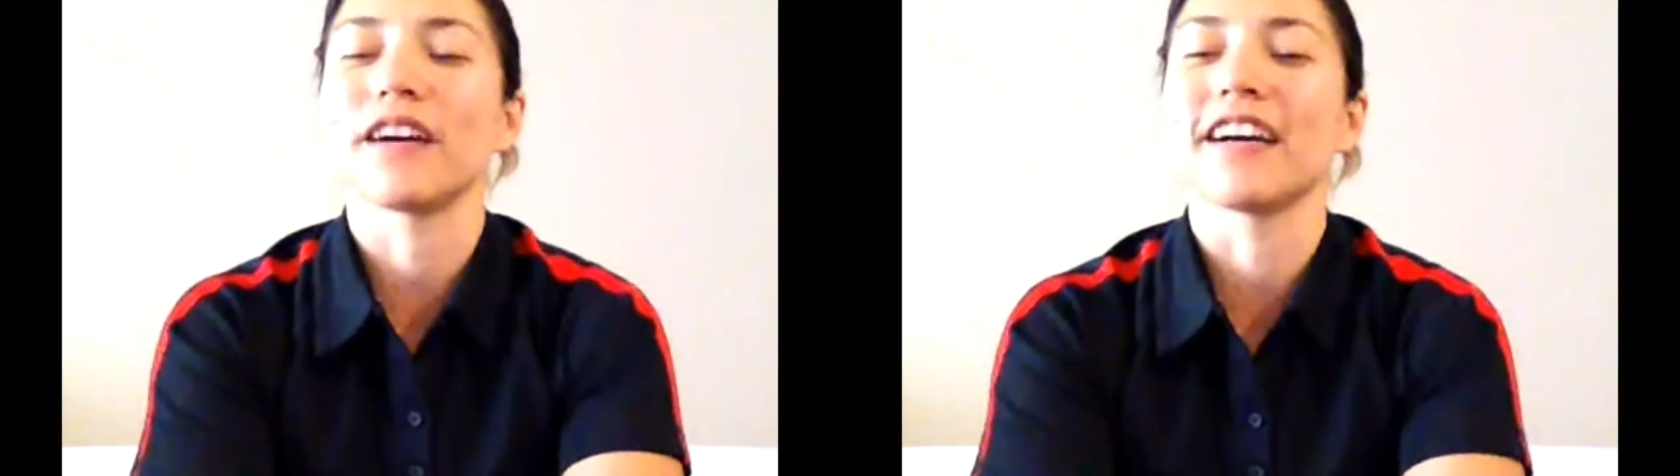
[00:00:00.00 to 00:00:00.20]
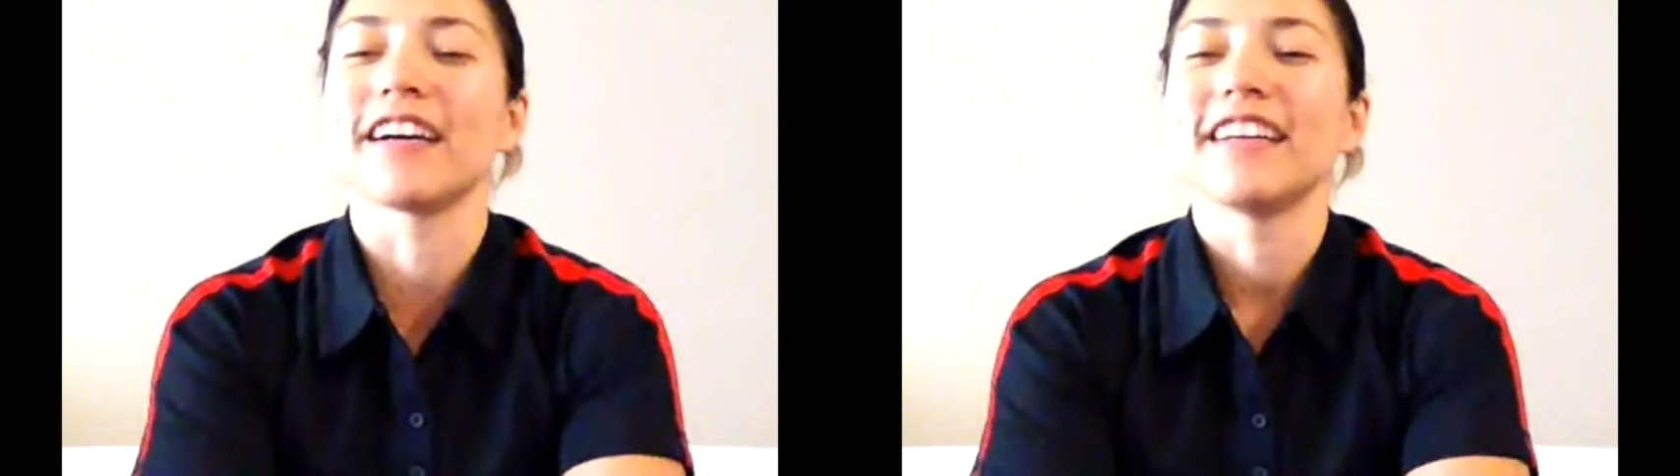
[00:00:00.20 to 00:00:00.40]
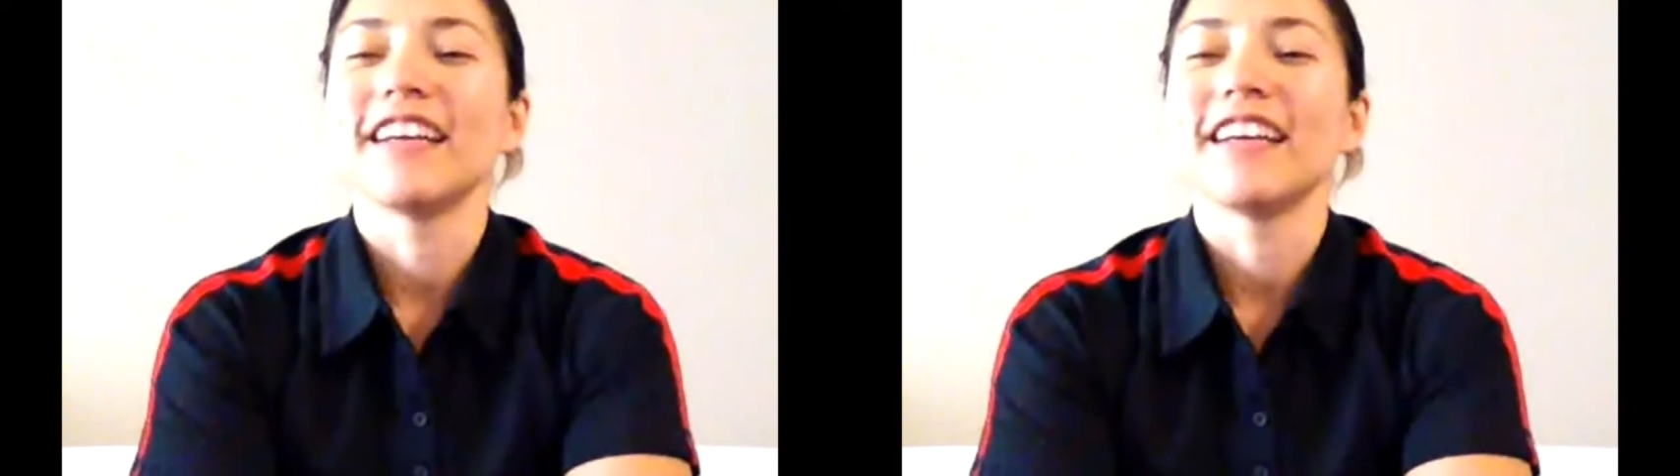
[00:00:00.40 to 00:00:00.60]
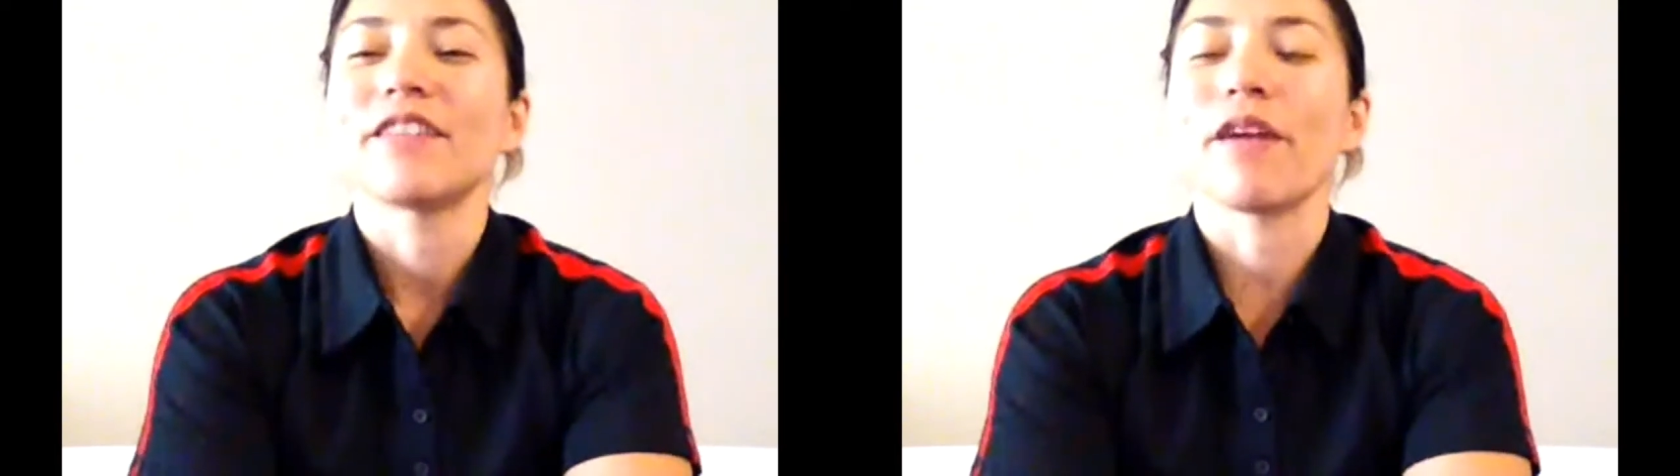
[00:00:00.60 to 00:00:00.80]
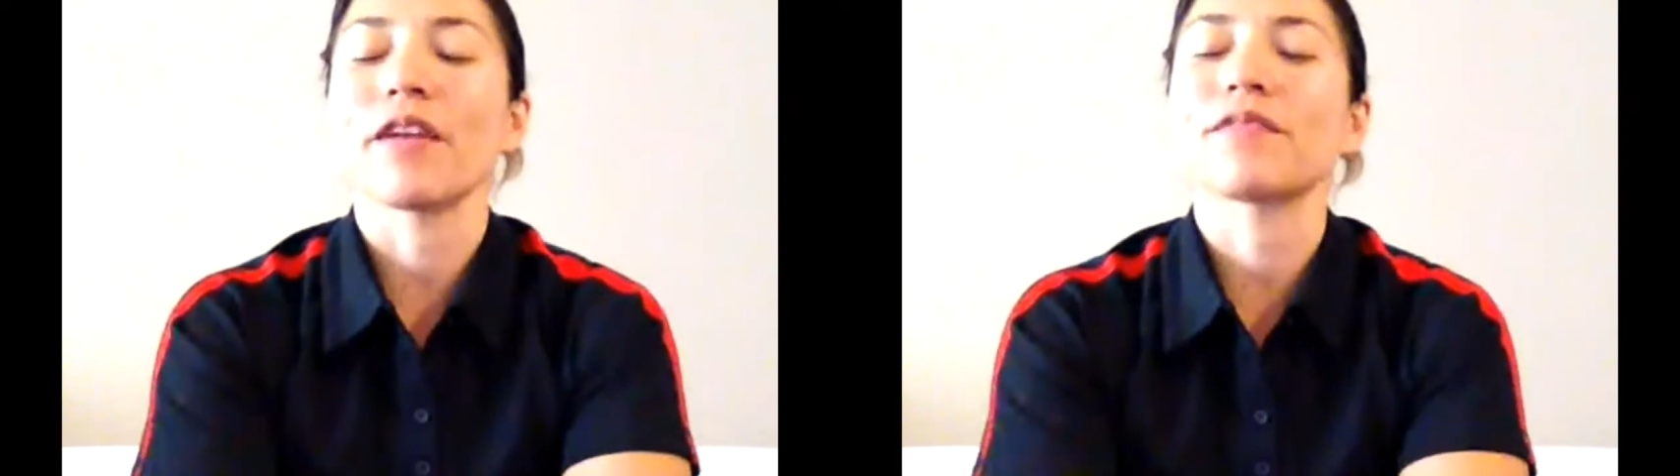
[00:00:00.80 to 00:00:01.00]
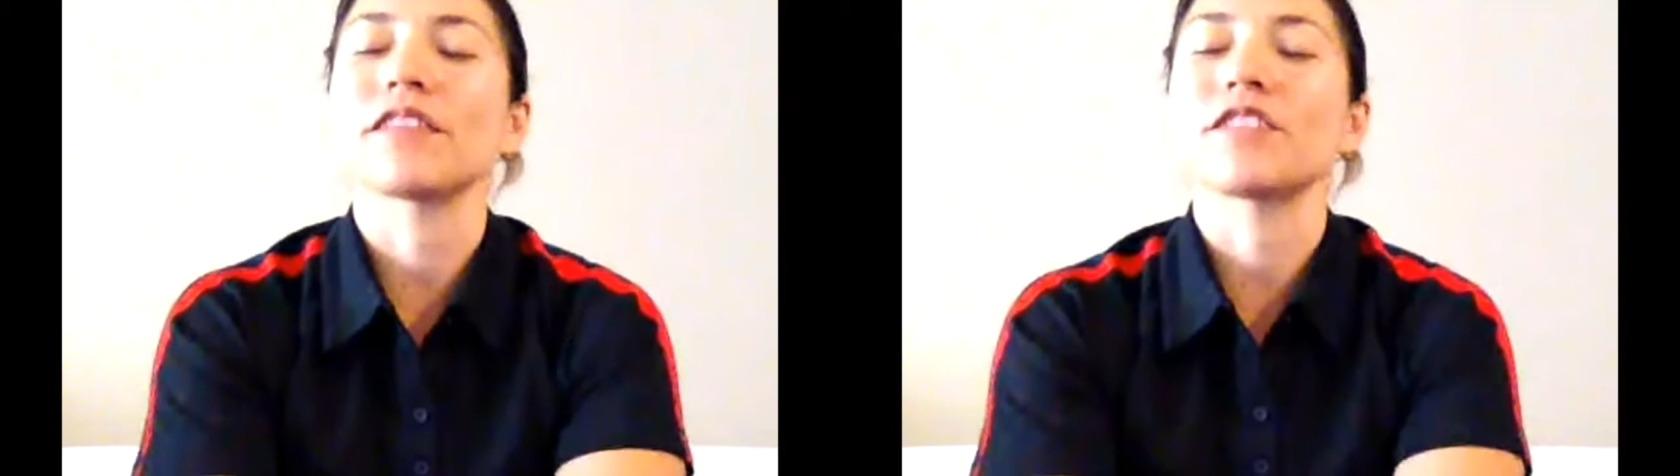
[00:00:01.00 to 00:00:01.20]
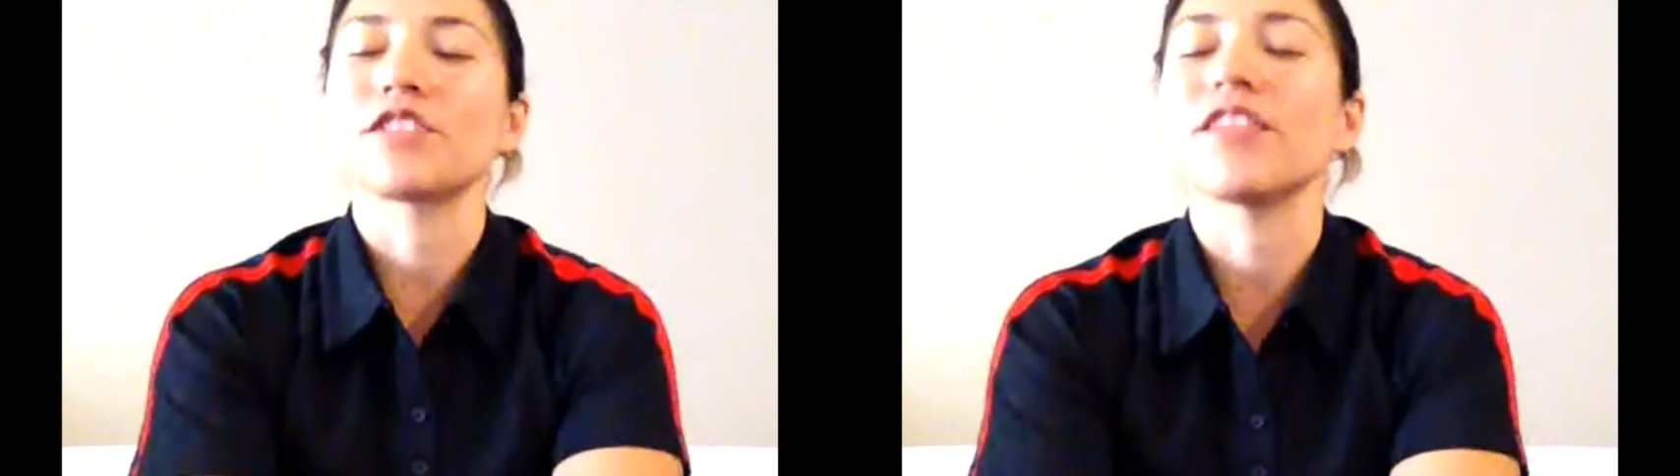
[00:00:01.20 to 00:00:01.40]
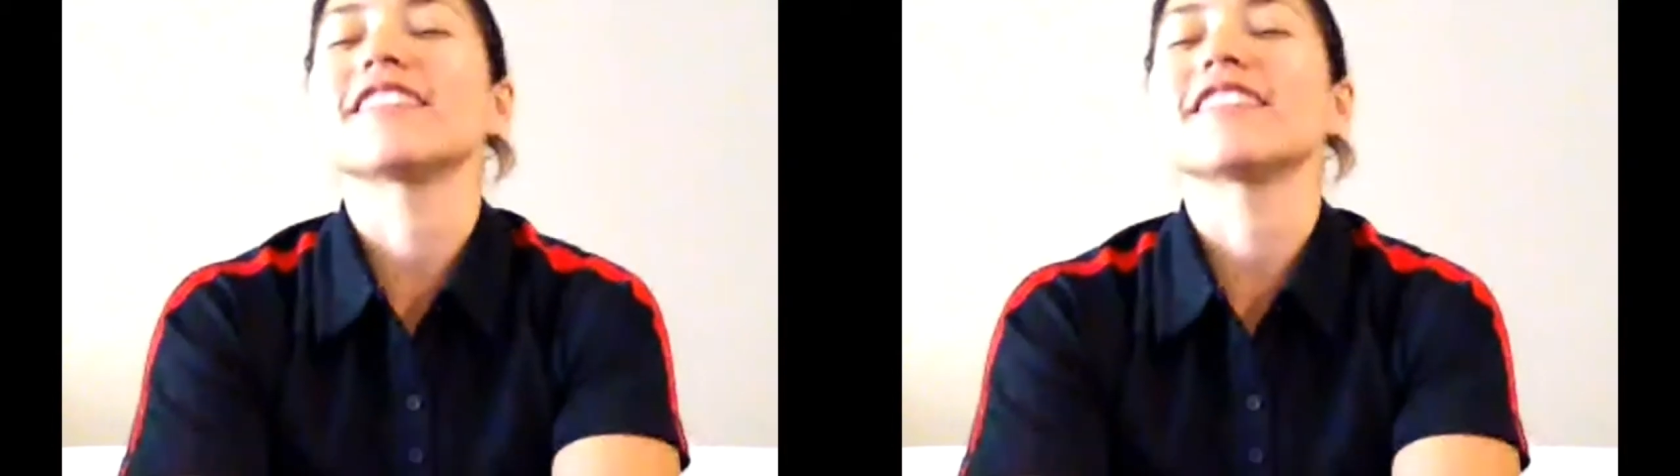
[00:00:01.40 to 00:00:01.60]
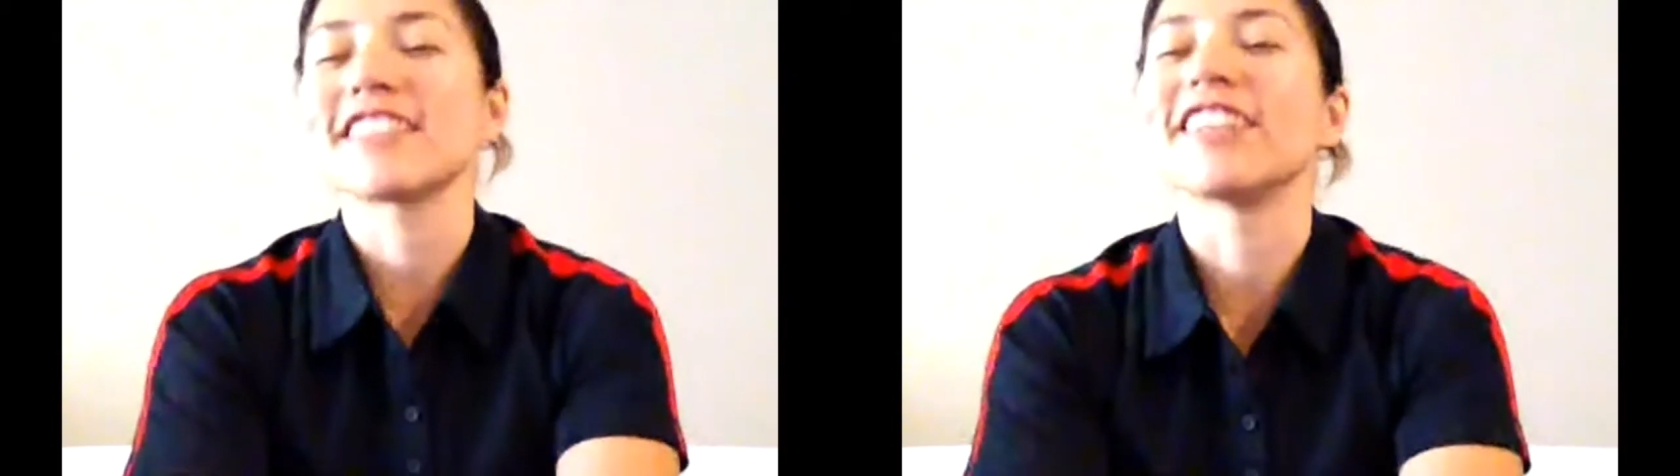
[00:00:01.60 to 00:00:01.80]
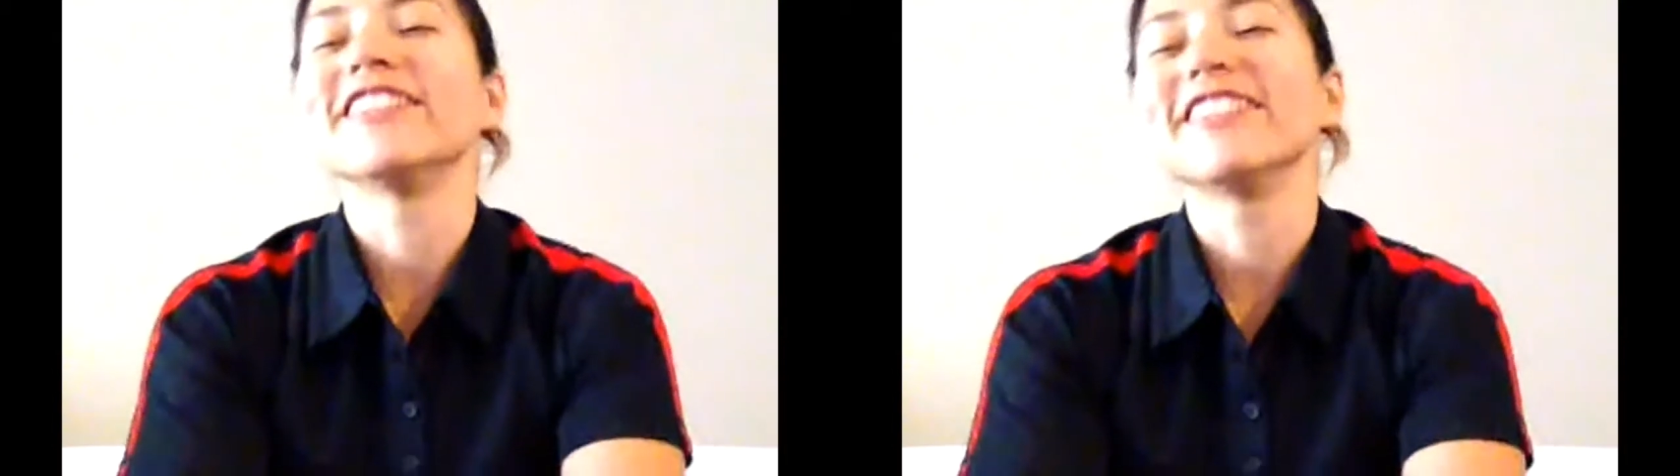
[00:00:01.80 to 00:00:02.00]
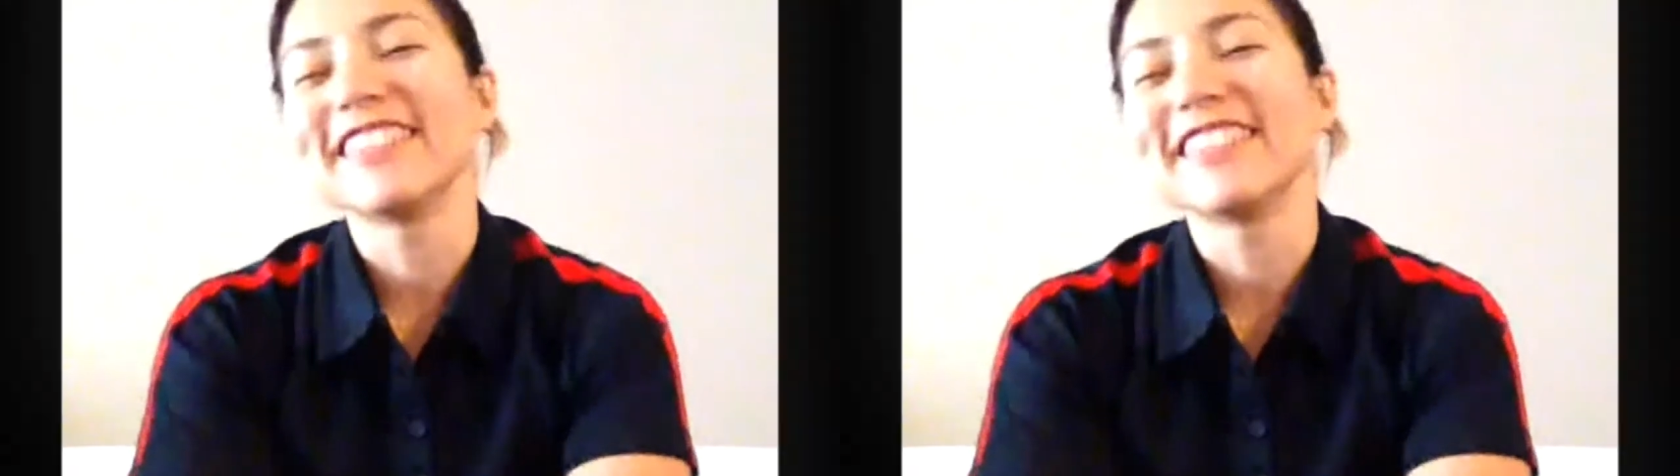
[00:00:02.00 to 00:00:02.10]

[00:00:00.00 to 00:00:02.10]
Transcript: the street. So